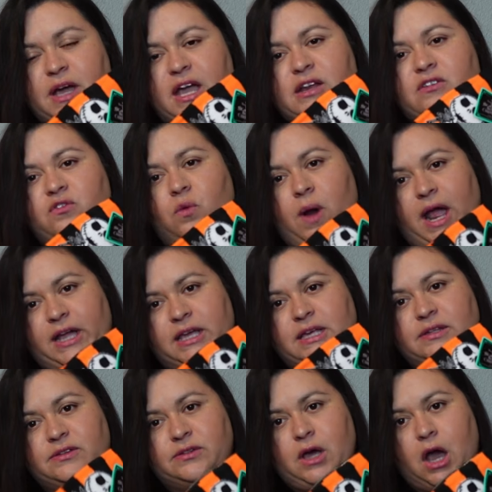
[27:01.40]
kind of
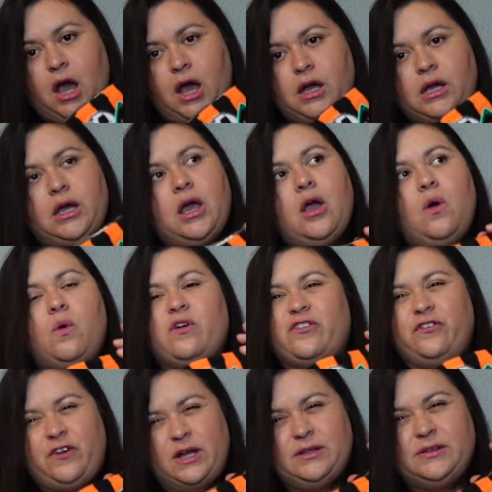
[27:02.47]
wacky sock or
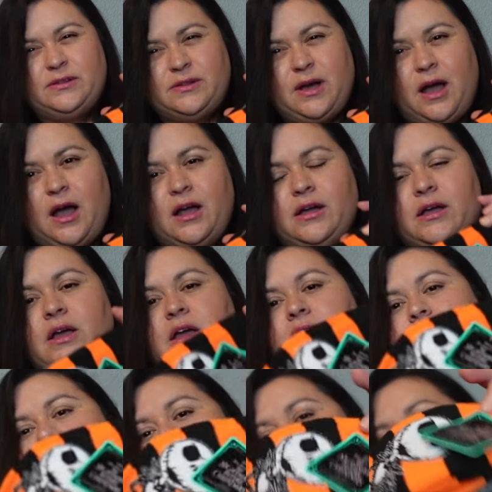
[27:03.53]
fun sock. So